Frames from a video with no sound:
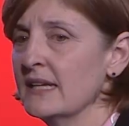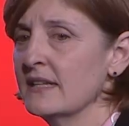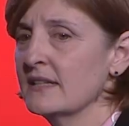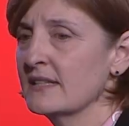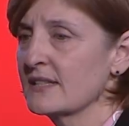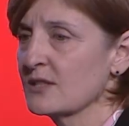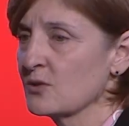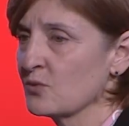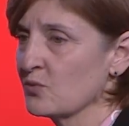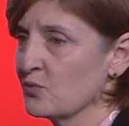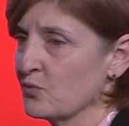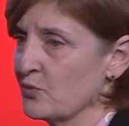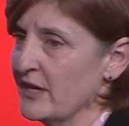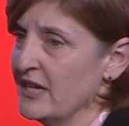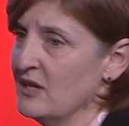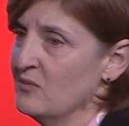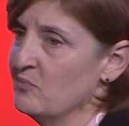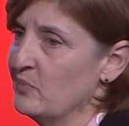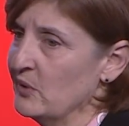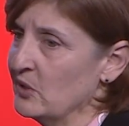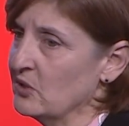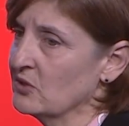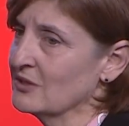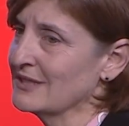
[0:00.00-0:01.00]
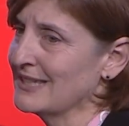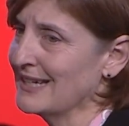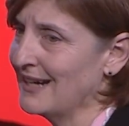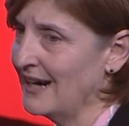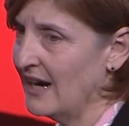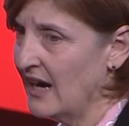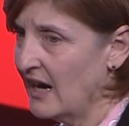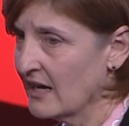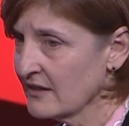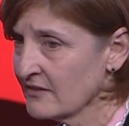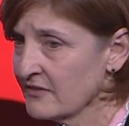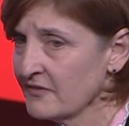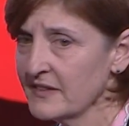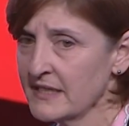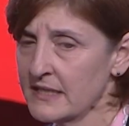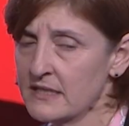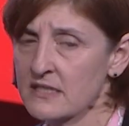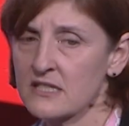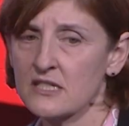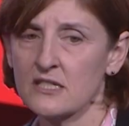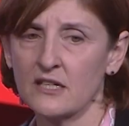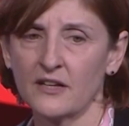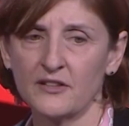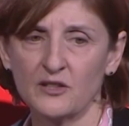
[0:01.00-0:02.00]
to rebuild
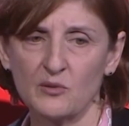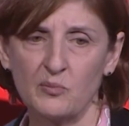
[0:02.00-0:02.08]
confidence on the